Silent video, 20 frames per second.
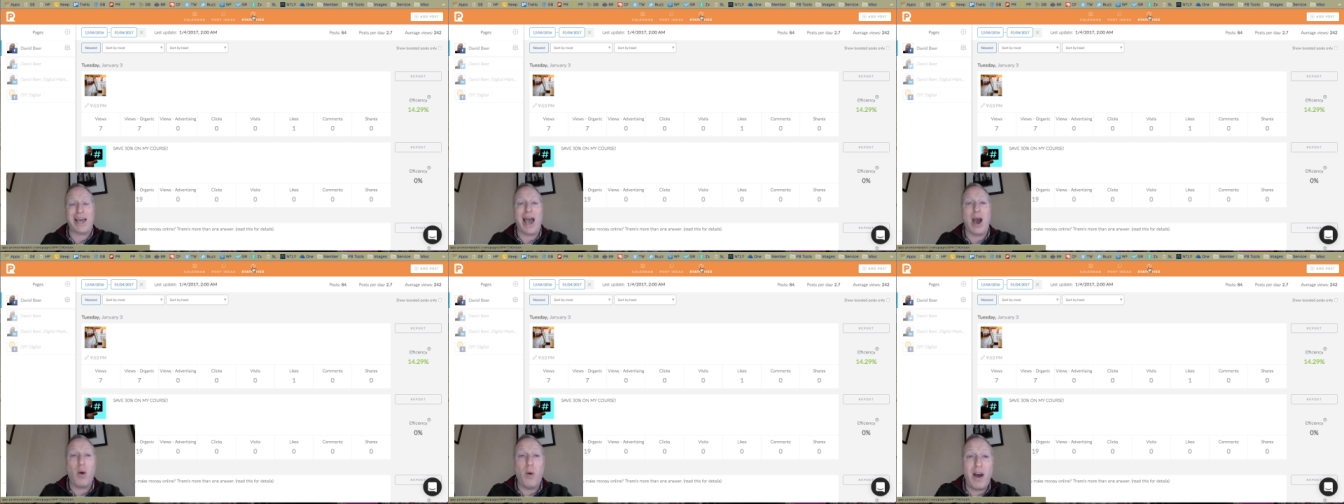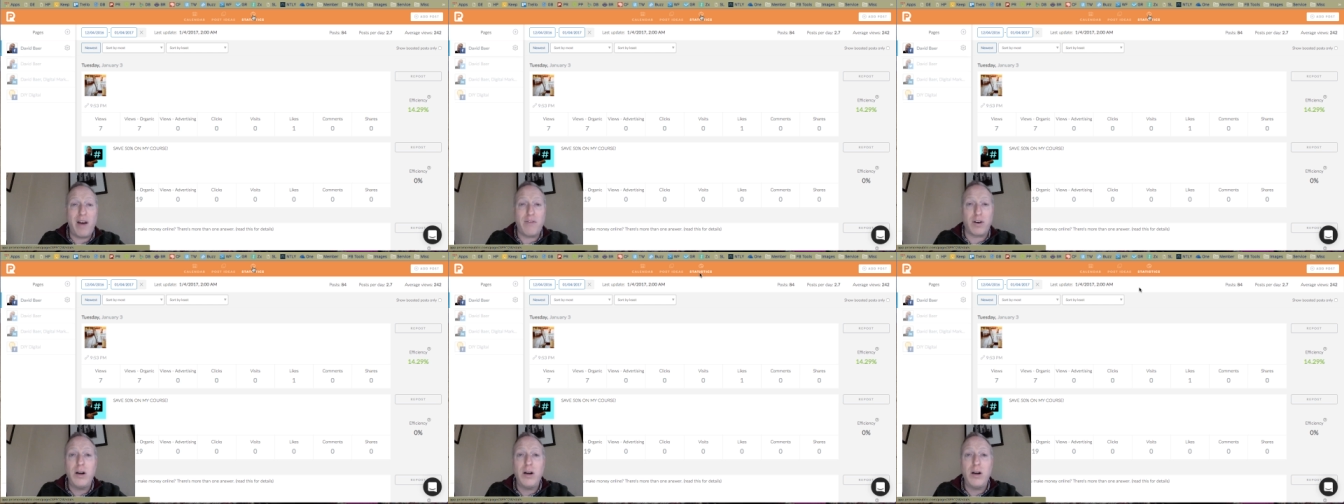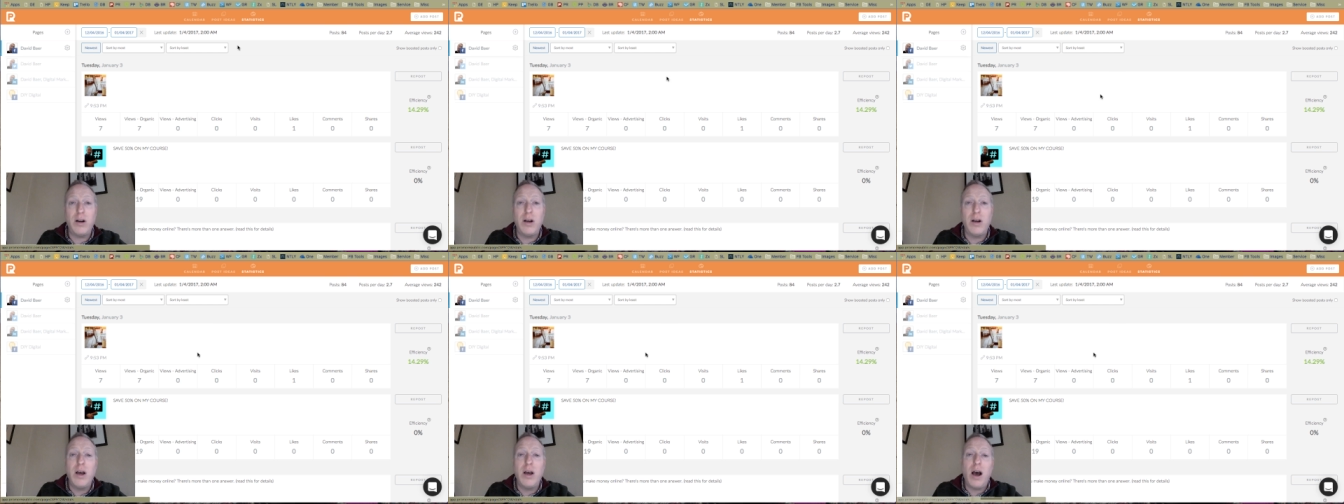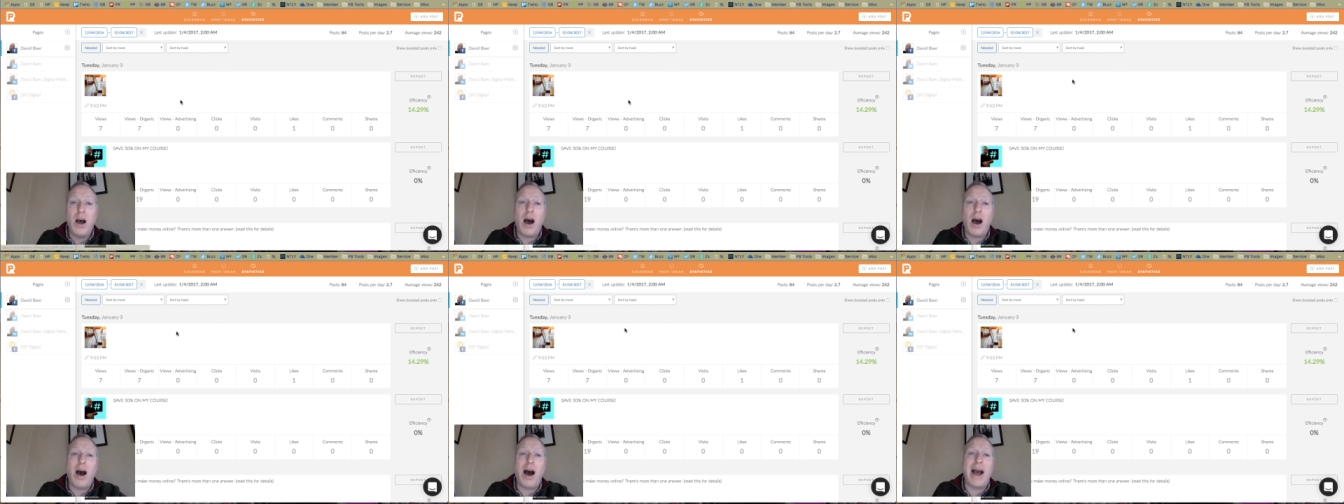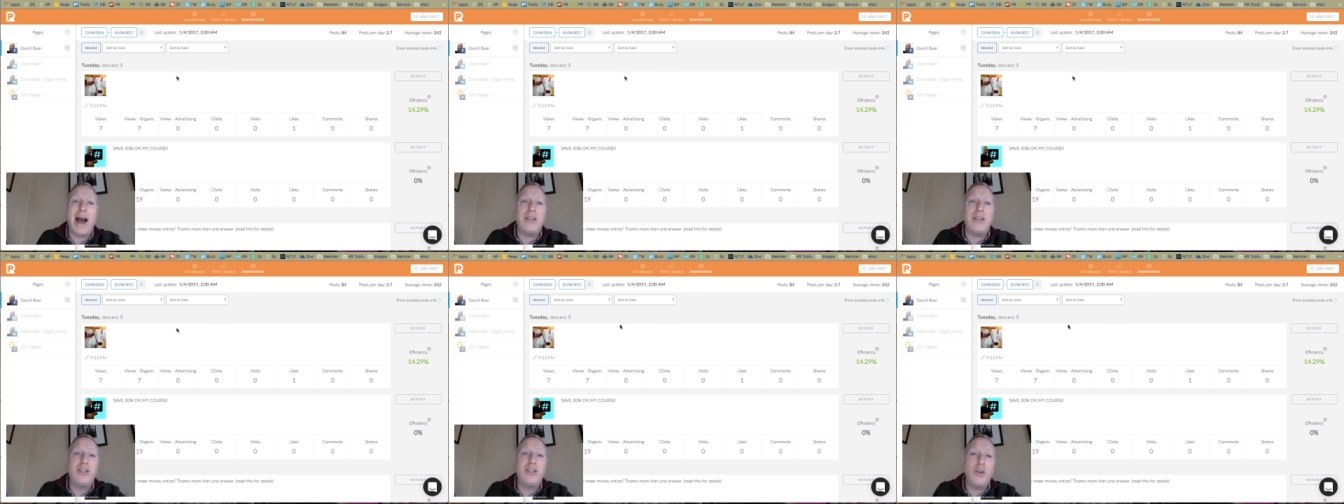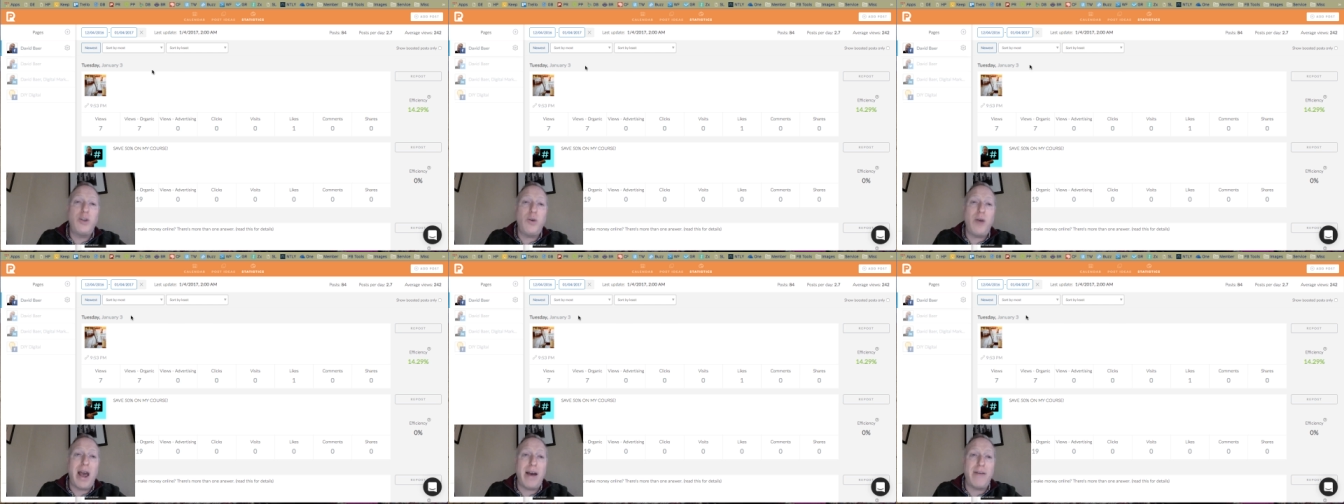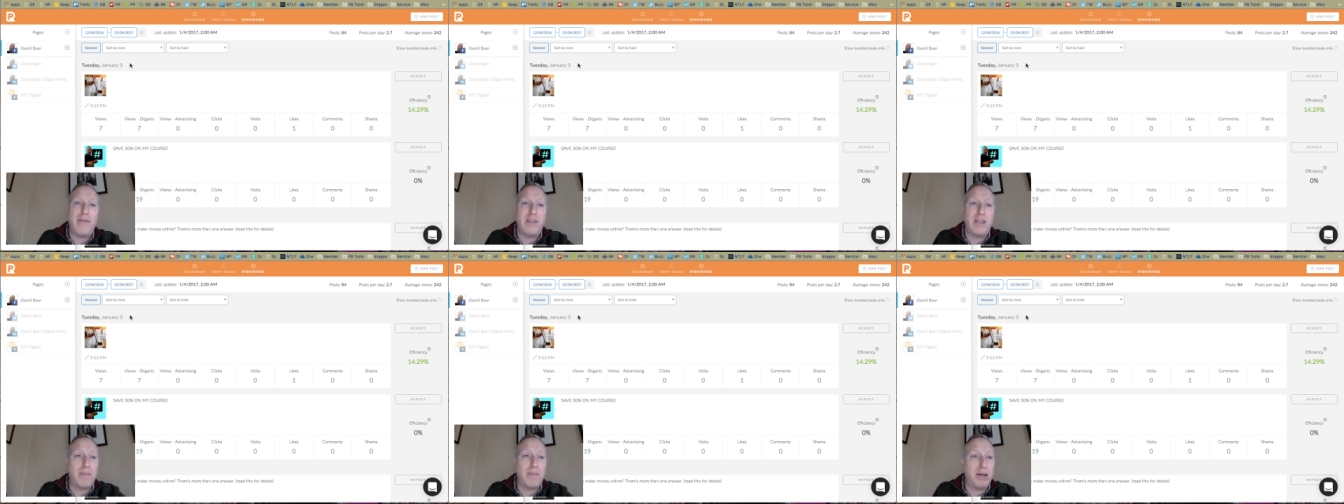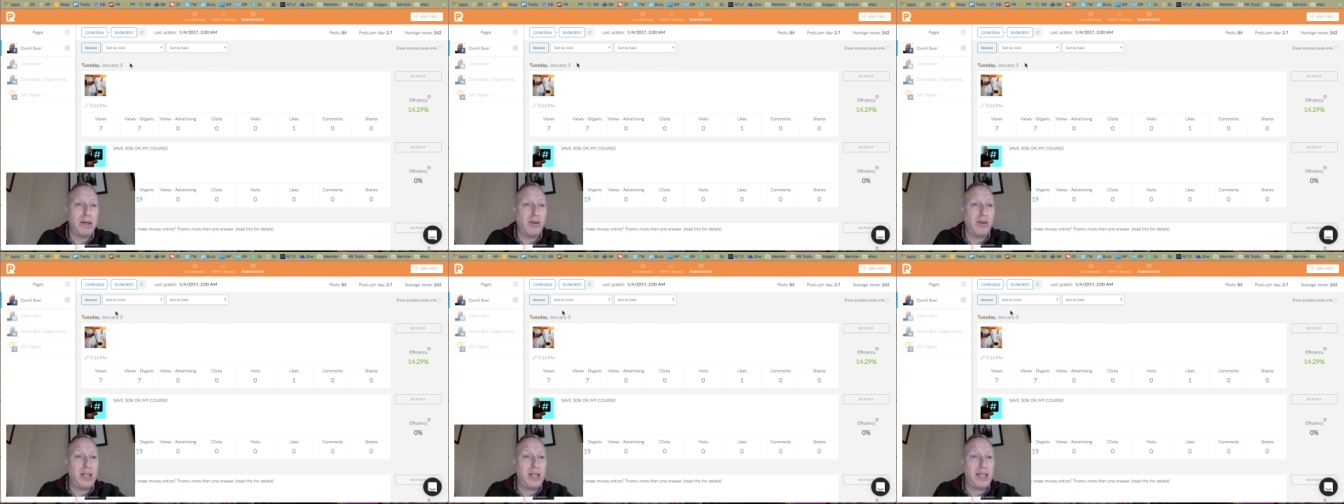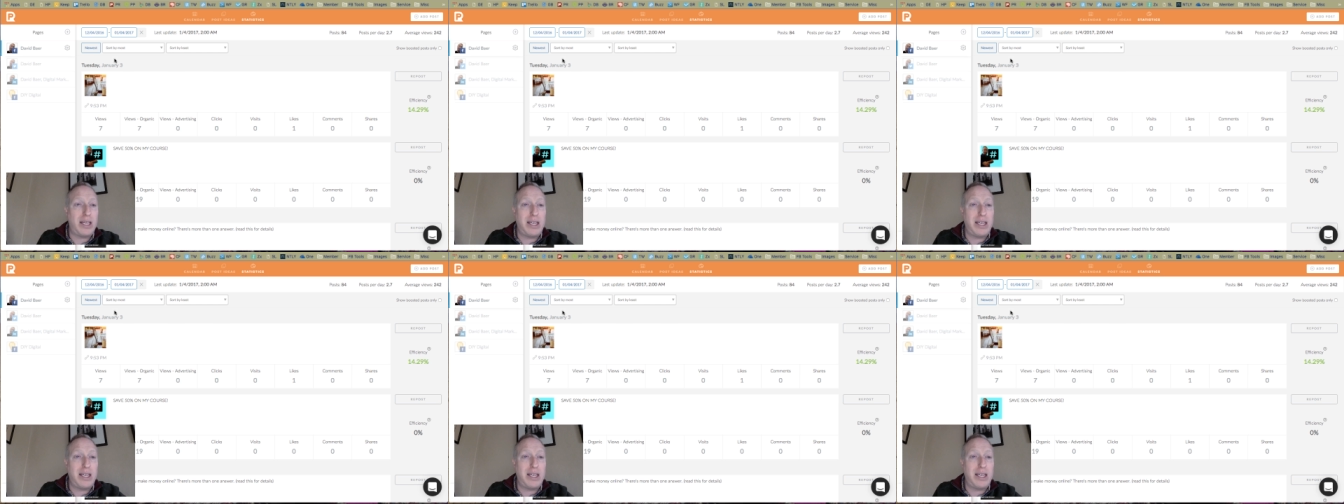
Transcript: However, uh, I do have the ability